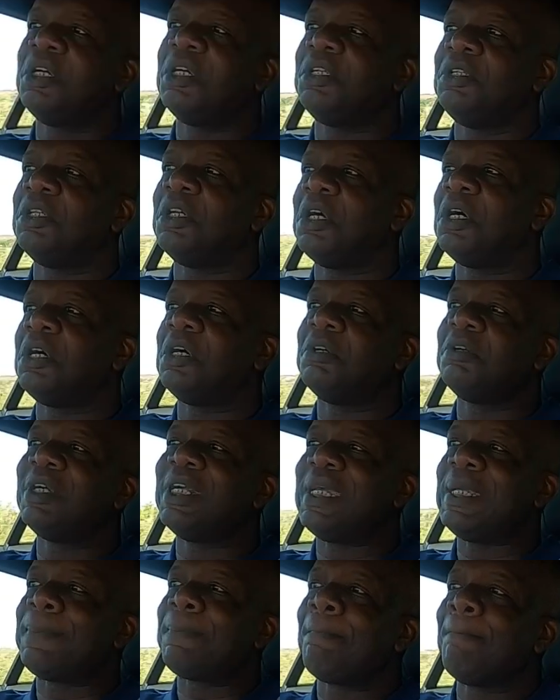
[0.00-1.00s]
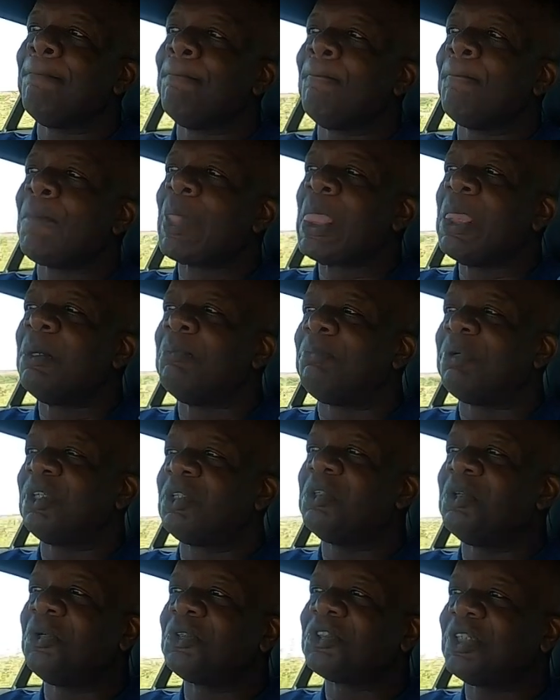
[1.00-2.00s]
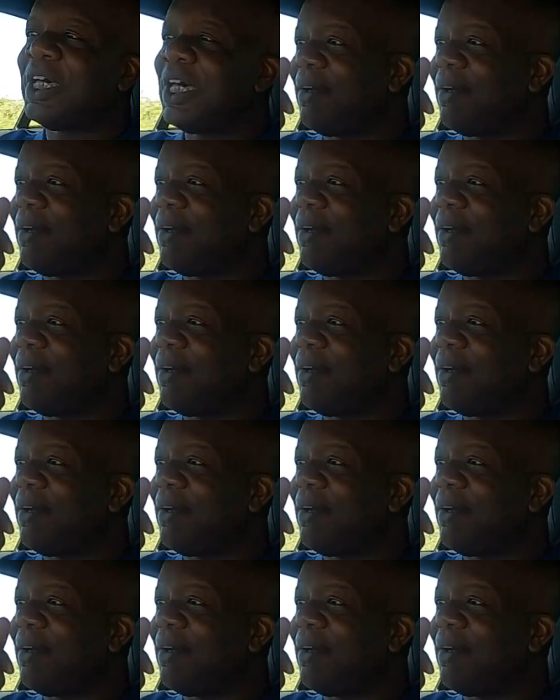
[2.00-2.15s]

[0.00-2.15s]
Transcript: an R8. But of course I